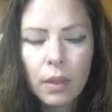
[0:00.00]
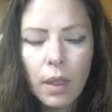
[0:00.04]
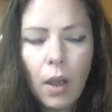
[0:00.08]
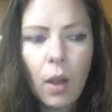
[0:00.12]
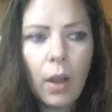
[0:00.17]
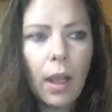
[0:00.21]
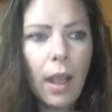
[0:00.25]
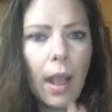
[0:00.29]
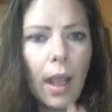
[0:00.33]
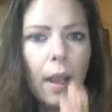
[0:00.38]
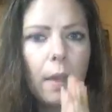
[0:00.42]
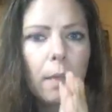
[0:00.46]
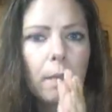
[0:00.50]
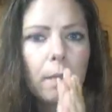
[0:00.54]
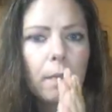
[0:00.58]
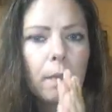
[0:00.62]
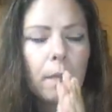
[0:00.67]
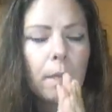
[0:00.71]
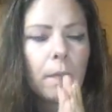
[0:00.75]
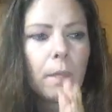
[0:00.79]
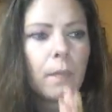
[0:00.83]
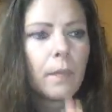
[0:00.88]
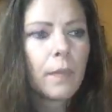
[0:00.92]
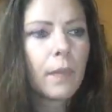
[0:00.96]
Okay,
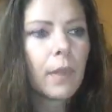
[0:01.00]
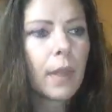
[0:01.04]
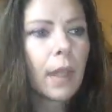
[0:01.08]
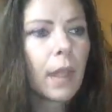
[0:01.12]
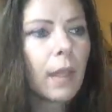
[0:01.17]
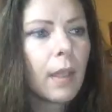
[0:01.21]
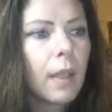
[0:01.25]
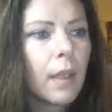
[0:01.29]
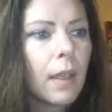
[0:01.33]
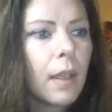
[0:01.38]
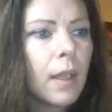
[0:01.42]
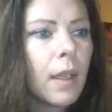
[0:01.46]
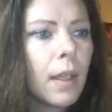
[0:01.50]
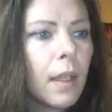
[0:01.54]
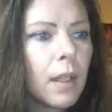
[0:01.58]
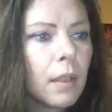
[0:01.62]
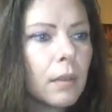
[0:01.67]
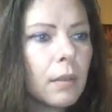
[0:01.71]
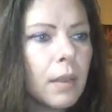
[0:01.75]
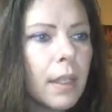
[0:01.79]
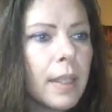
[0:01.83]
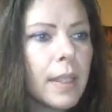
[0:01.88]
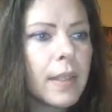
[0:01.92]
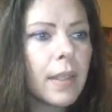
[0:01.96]

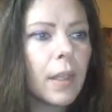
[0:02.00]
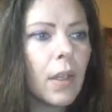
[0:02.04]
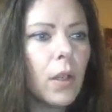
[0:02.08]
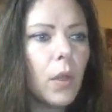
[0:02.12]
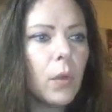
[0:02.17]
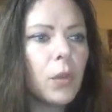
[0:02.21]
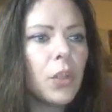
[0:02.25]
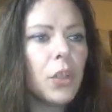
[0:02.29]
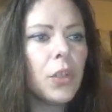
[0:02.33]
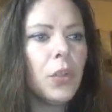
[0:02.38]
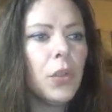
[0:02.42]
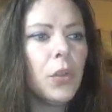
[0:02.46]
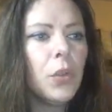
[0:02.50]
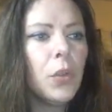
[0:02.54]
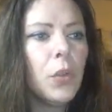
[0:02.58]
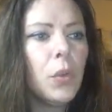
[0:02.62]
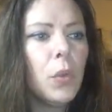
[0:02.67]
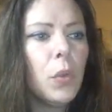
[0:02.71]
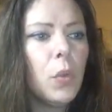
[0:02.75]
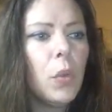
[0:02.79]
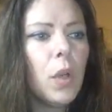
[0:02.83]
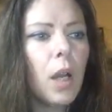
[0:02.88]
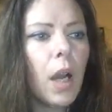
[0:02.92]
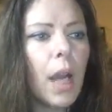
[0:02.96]
let's go
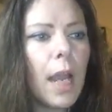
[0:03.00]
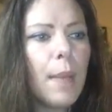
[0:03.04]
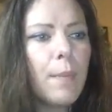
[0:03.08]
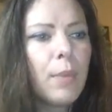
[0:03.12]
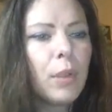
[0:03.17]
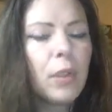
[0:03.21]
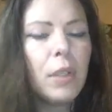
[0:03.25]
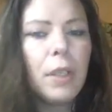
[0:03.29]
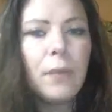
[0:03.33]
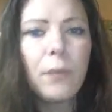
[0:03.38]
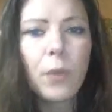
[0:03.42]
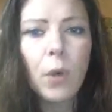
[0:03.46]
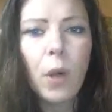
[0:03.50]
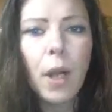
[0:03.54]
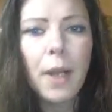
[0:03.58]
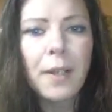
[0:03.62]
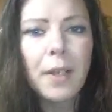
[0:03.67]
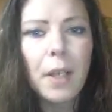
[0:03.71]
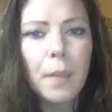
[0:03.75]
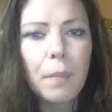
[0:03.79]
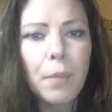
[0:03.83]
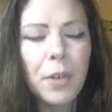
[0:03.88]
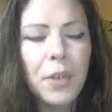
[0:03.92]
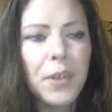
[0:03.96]
to, I believe we're
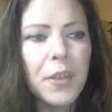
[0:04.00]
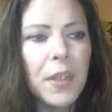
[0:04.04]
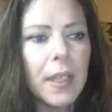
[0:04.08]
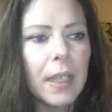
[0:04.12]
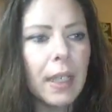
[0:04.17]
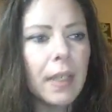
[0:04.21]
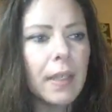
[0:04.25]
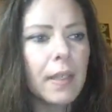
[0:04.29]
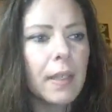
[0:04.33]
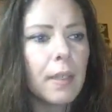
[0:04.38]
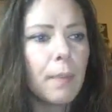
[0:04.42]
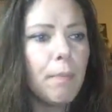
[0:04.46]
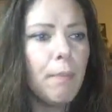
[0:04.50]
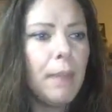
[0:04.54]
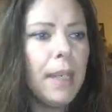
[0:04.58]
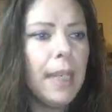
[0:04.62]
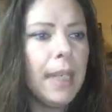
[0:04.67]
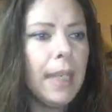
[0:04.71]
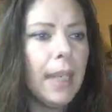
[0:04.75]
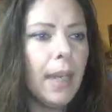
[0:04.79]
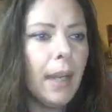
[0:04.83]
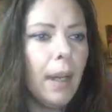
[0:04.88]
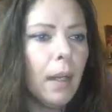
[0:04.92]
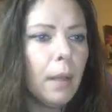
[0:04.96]
on number 6,
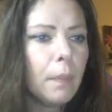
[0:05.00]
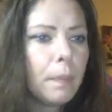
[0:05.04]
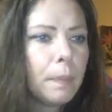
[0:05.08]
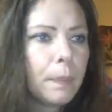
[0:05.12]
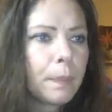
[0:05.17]
media,